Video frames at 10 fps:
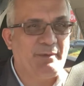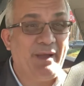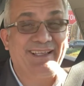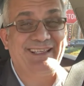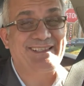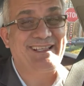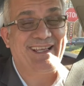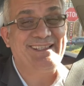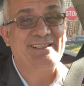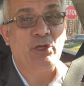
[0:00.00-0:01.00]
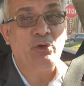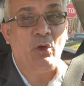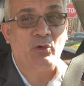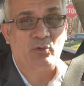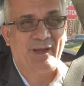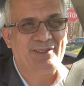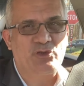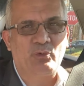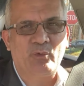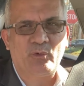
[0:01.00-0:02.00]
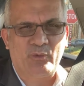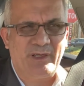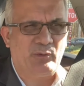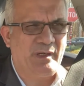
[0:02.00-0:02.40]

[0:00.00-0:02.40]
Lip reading: My Tesla is the long range rear